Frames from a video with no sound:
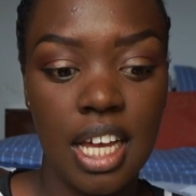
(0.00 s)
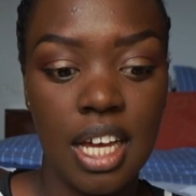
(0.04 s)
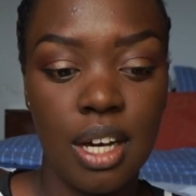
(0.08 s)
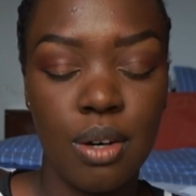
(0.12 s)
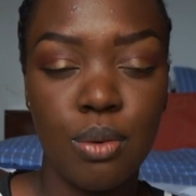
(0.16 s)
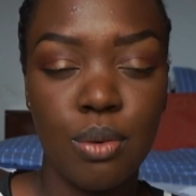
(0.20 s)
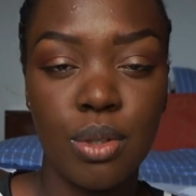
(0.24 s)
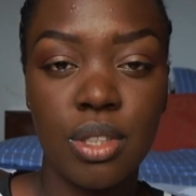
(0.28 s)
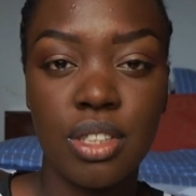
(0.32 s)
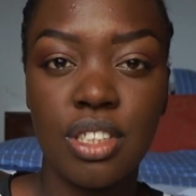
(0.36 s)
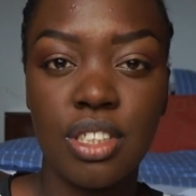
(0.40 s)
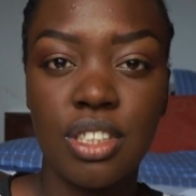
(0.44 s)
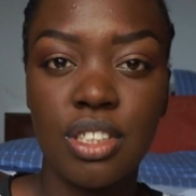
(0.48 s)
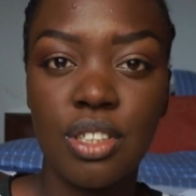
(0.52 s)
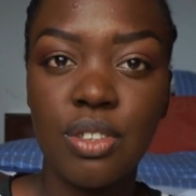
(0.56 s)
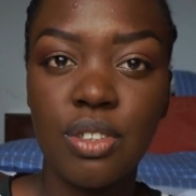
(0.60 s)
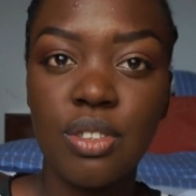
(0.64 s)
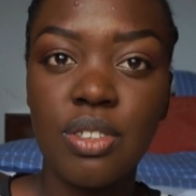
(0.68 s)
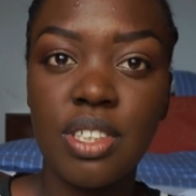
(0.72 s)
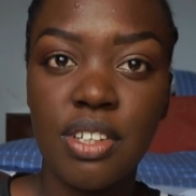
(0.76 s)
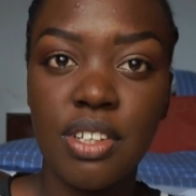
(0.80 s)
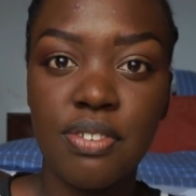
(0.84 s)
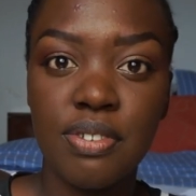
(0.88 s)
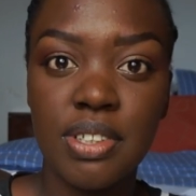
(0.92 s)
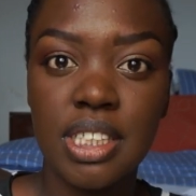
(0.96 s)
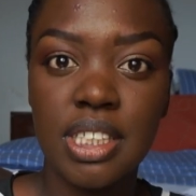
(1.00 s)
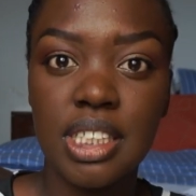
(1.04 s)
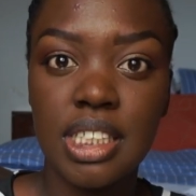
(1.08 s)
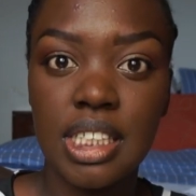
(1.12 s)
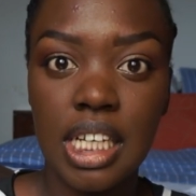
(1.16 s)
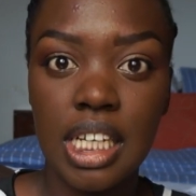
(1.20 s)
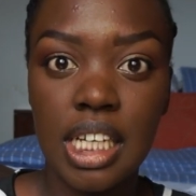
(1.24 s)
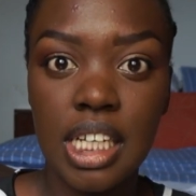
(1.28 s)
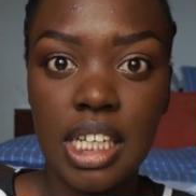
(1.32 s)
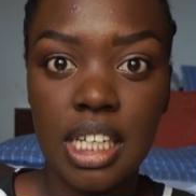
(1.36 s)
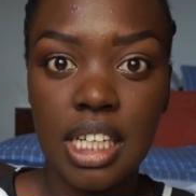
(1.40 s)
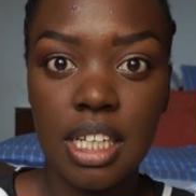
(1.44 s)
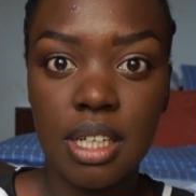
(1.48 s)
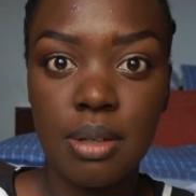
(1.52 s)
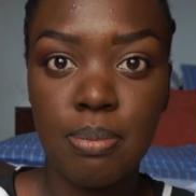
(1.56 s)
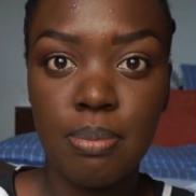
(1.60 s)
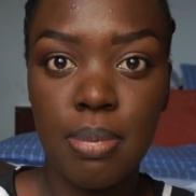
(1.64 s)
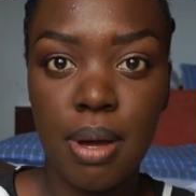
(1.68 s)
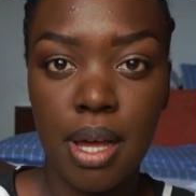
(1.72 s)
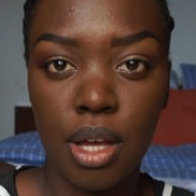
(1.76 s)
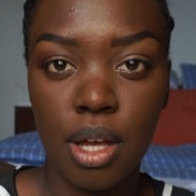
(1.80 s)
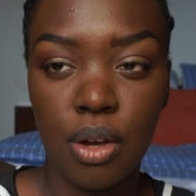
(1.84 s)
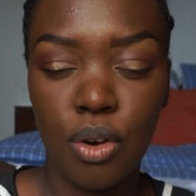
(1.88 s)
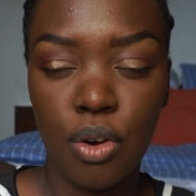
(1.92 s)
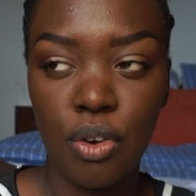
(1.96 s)
was so devastated
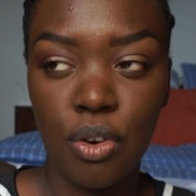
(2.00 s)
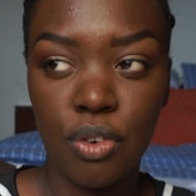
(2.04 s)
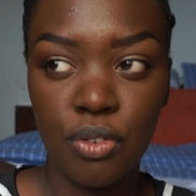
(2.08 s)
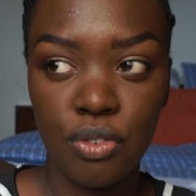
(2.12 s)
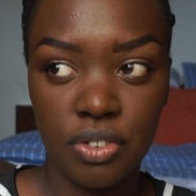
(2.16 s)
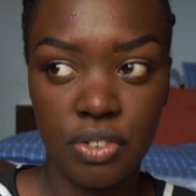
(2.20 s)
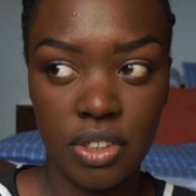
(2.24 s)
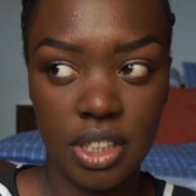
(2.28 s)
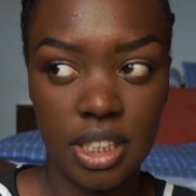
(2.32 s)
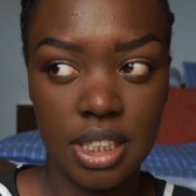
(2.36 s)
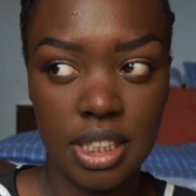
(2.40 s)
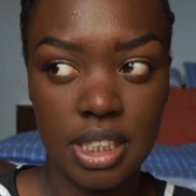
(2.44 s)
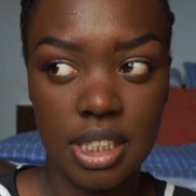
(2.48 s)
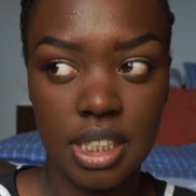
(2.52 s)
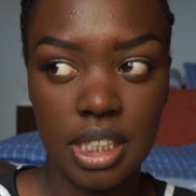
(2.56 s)
by COVID